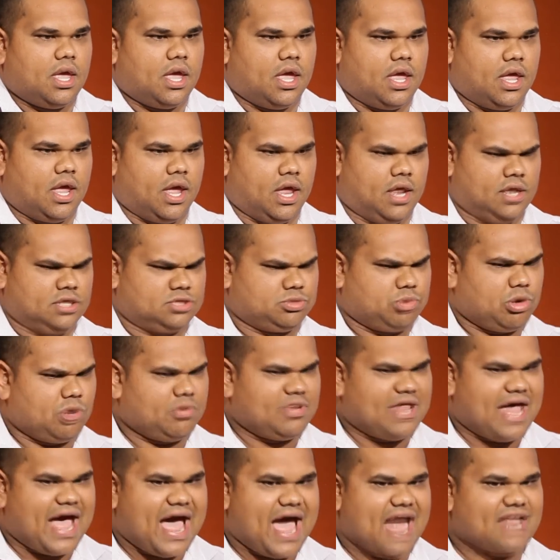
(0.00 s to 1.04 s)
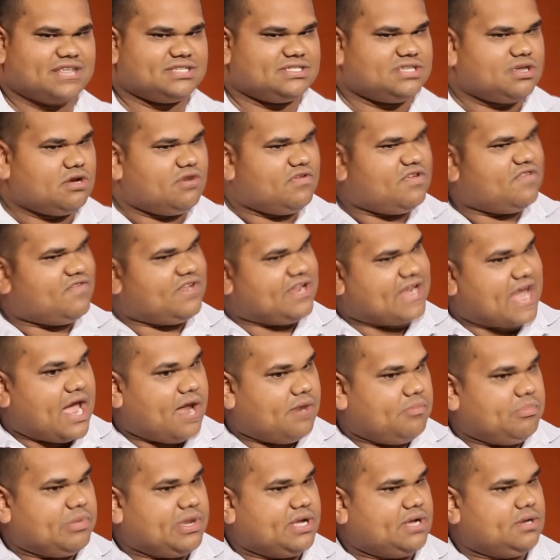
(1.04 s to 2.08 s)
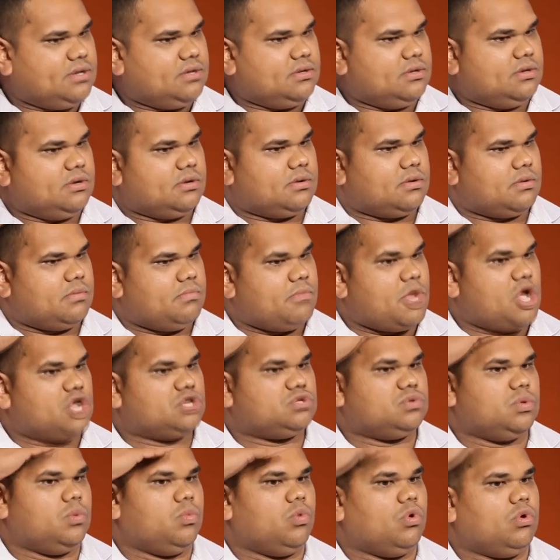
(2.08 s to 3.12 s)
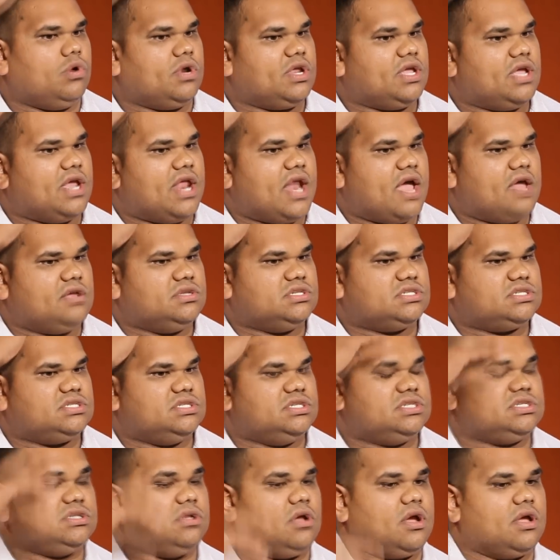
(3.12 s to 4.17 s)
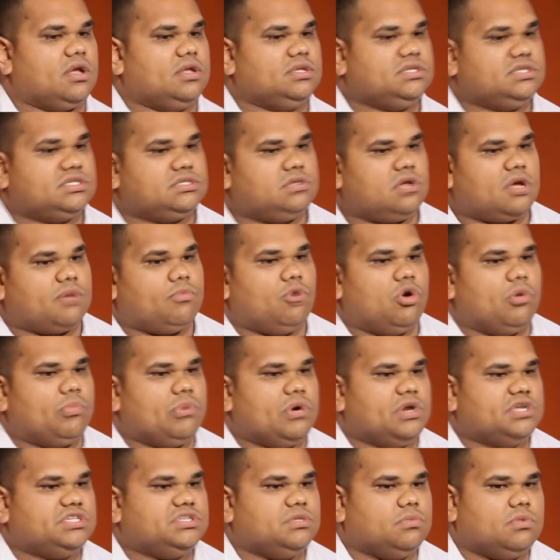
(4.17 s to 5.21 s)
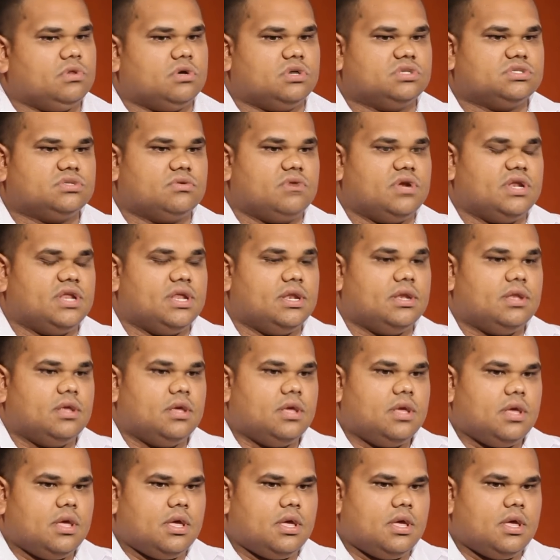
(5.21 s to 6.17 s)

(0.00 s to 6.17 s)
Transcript: and it's probably the hardest thing I've ever done, but most rewarding, you know, just just like just like my apprenticeship with Ausgrid, and